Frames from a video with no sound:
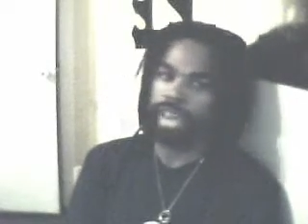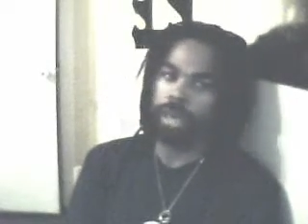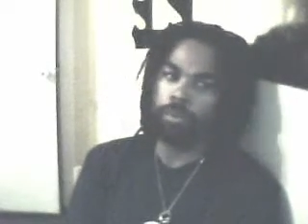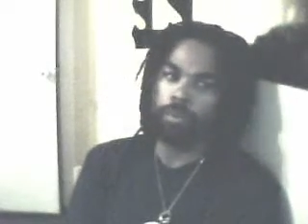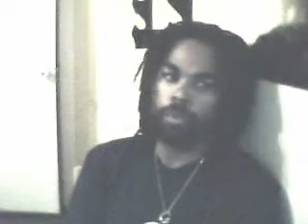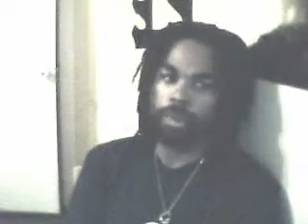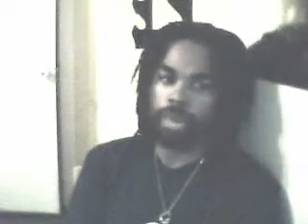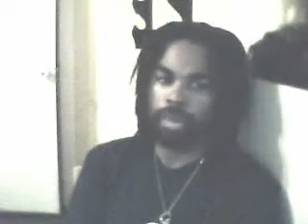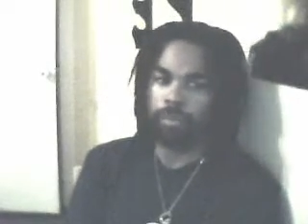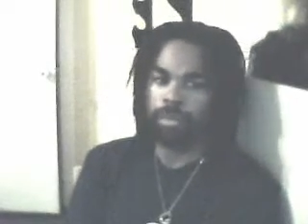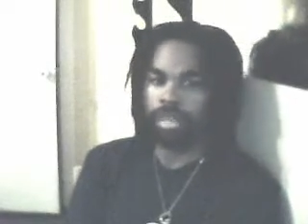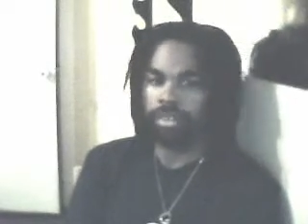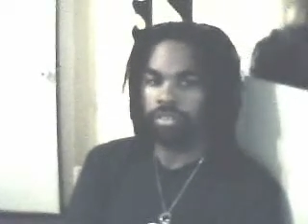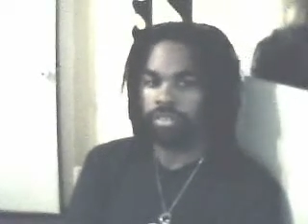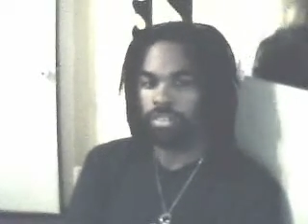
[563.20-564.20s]
I'll be putting up
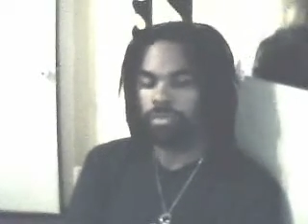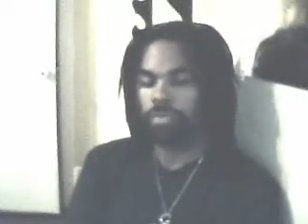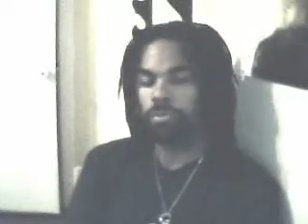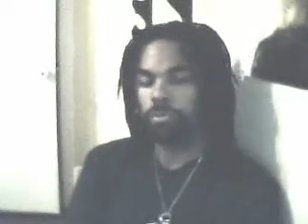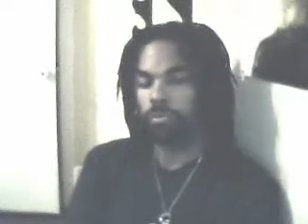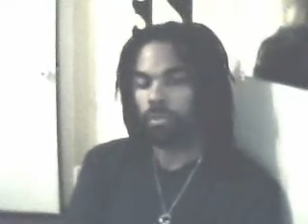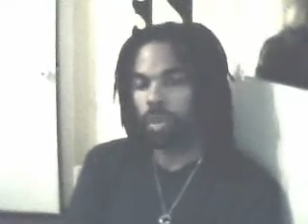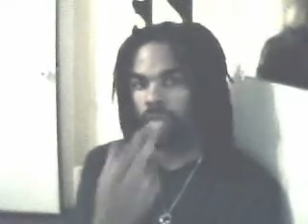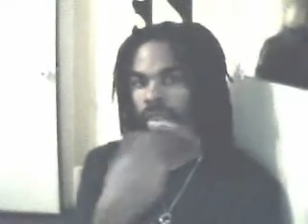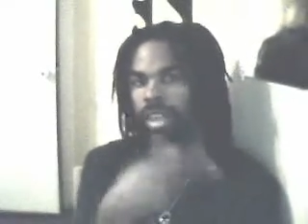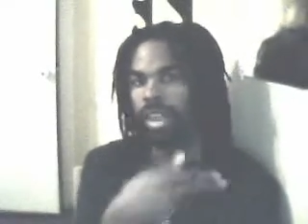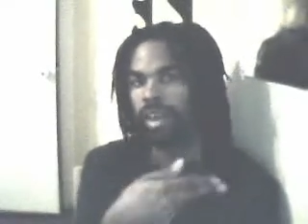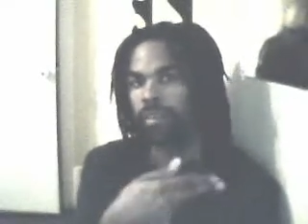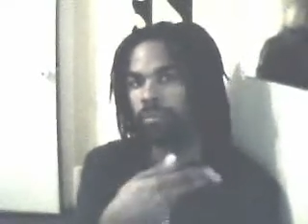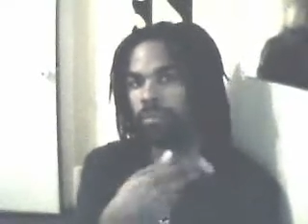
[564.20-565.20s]
links over
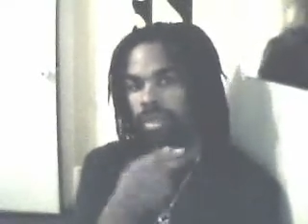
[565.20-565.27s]
there